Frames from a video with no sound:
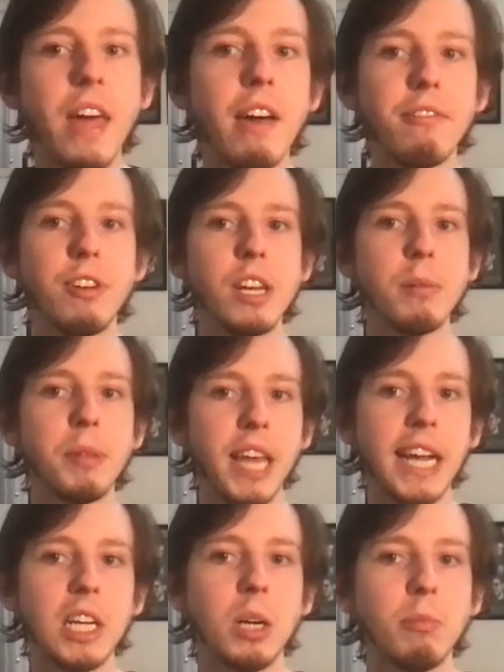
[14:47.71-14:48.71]
that freedom and
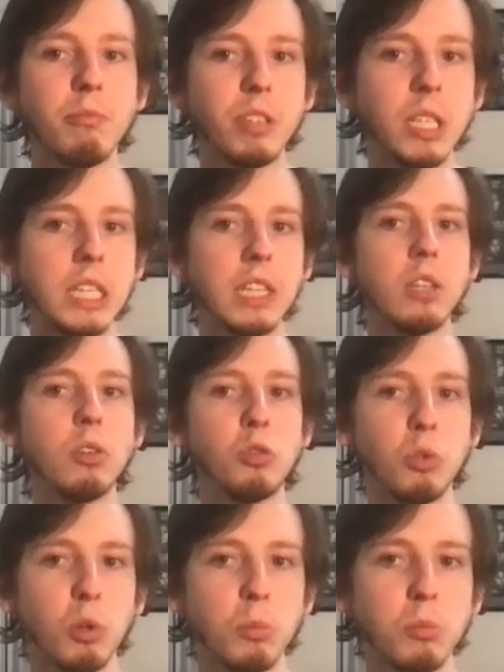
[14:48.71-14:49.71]
that comfort in
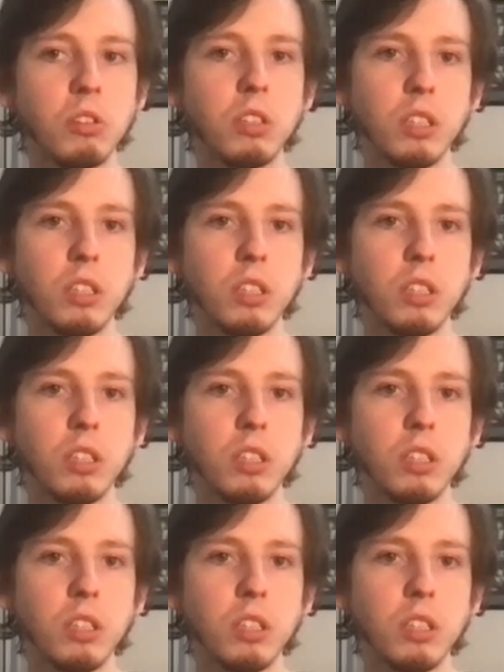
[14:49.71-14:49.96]
those rooms.